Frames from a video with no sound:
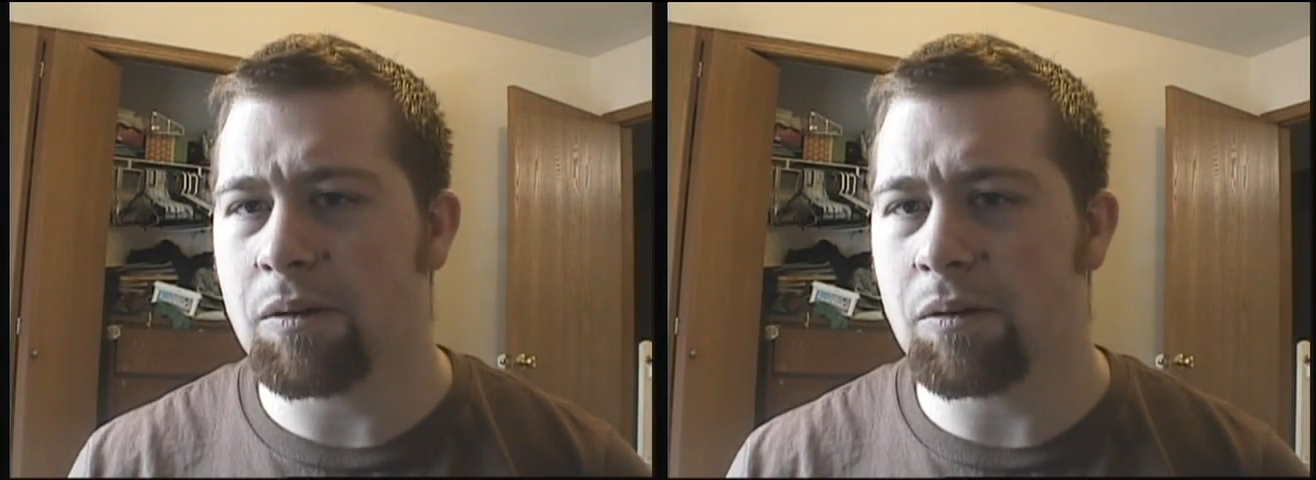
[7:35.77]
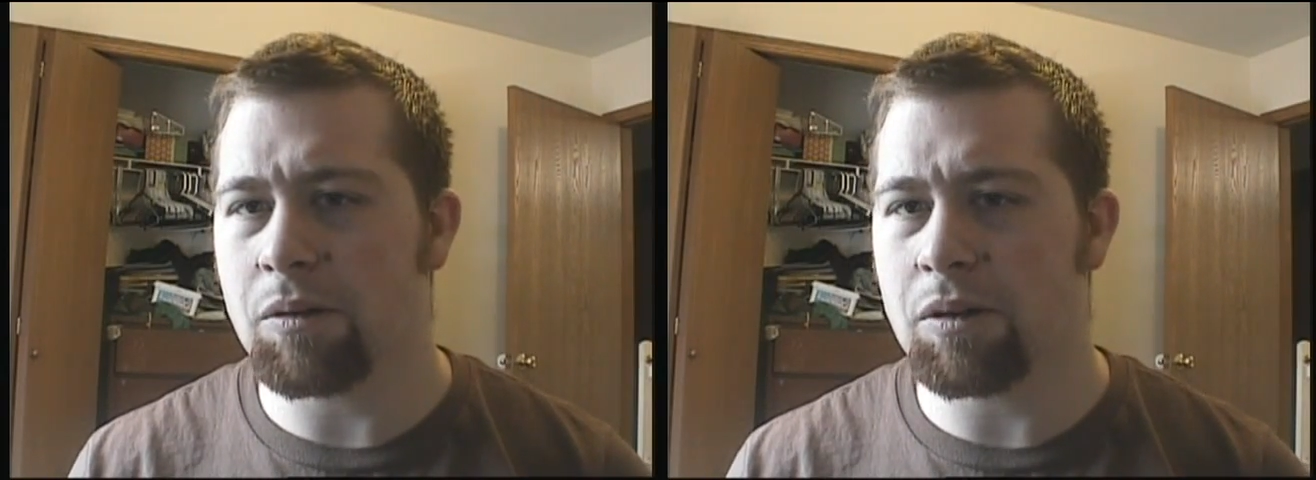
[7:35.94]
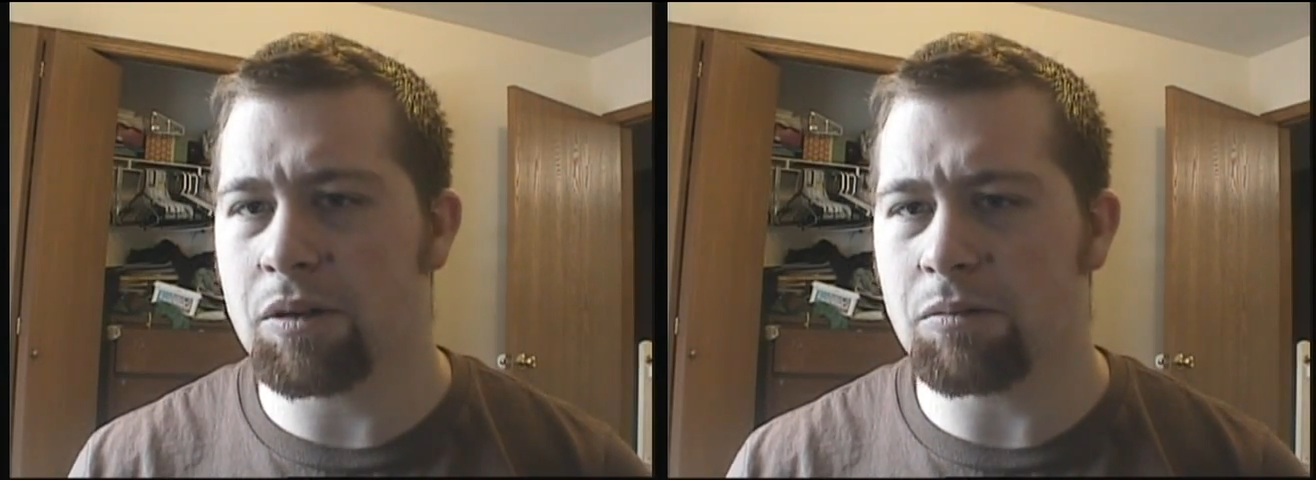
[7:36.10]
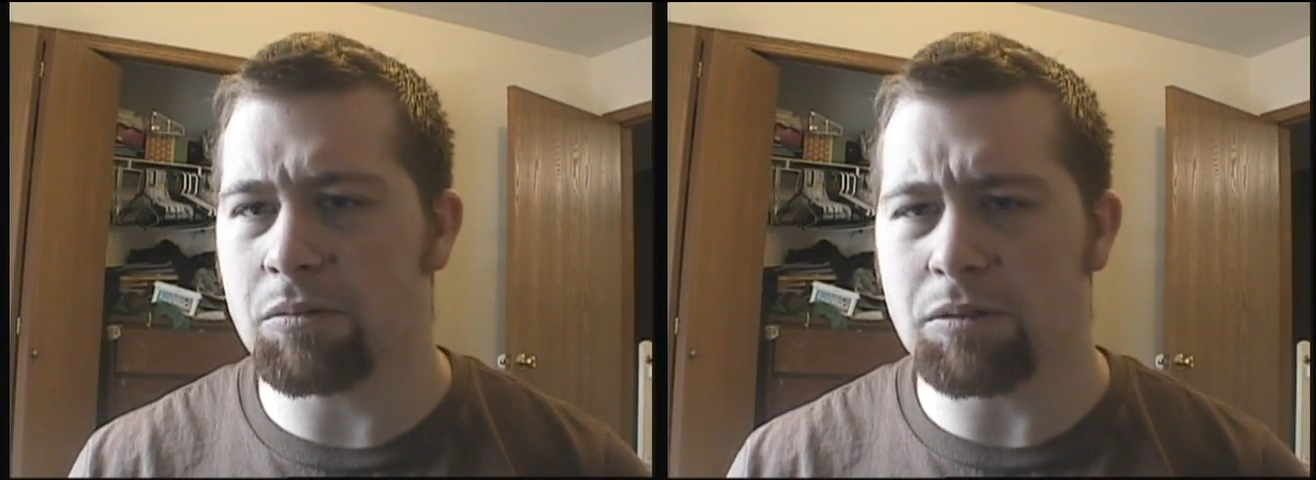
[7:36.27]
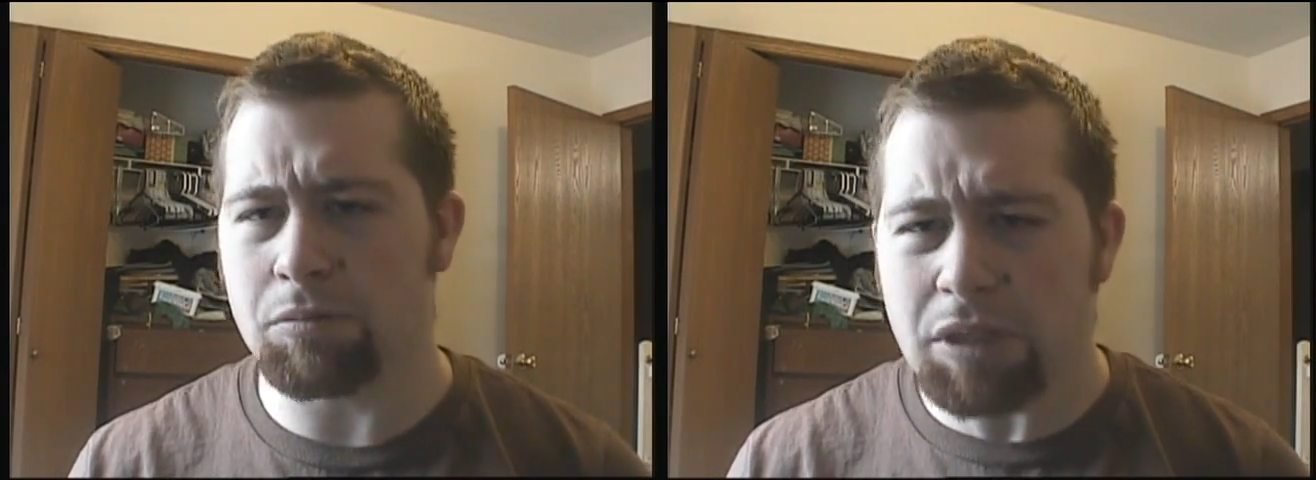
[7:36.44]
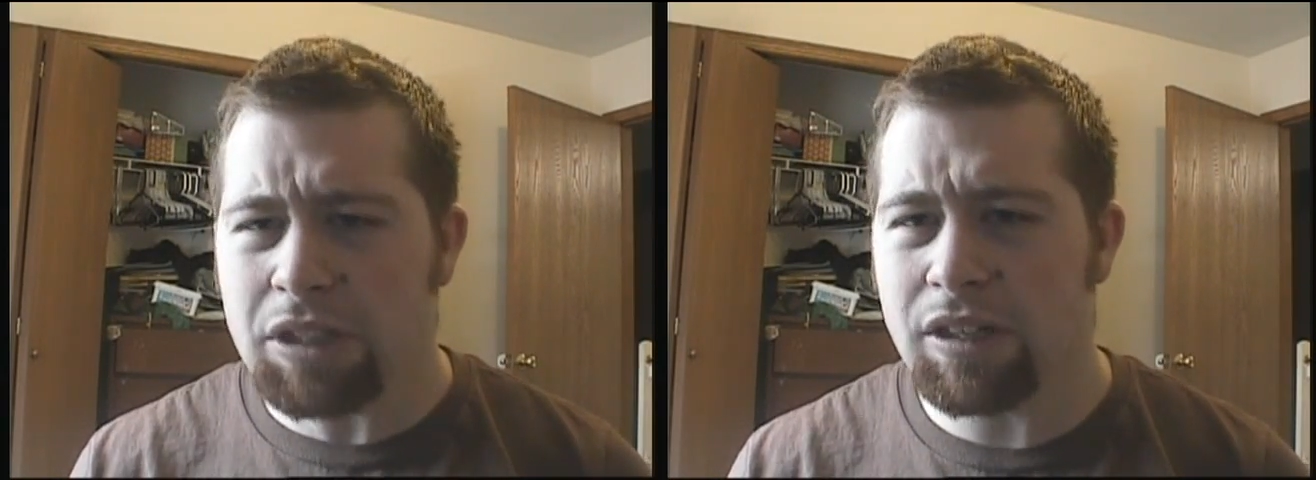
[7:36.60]
Or
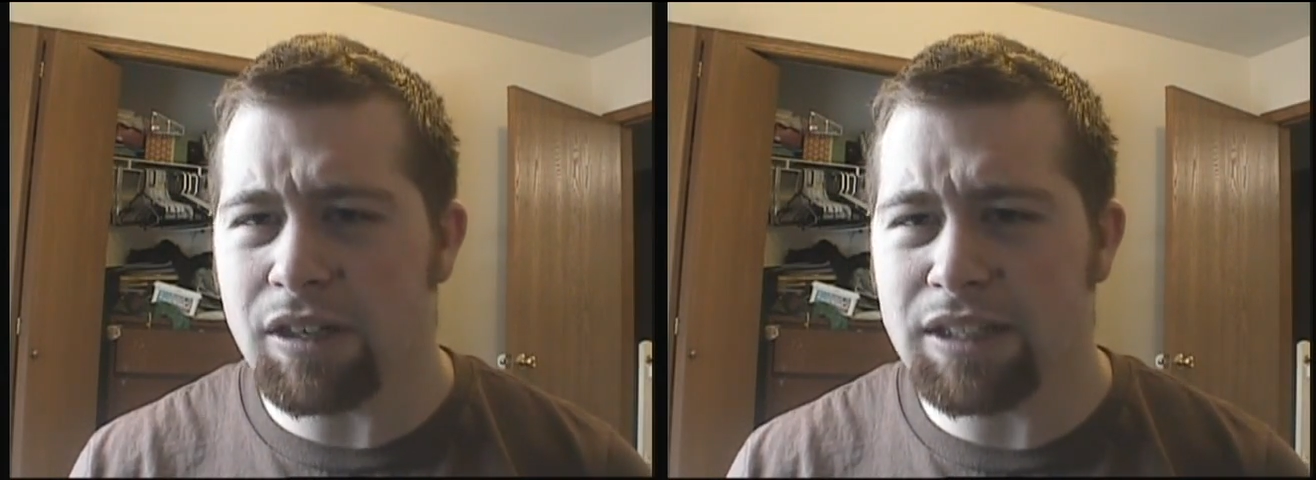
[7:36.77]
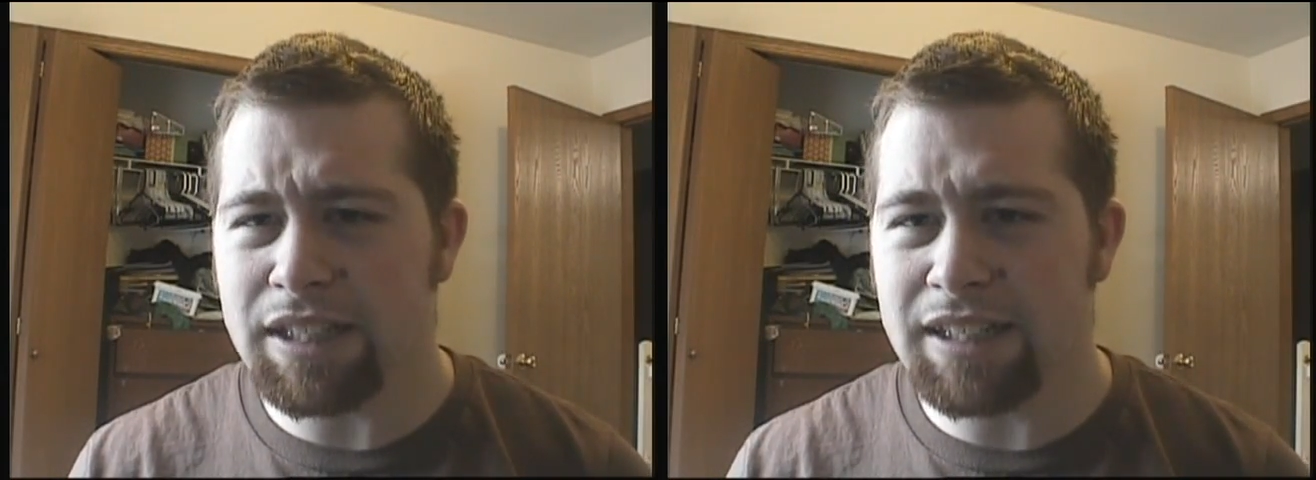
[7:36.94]
what do you call it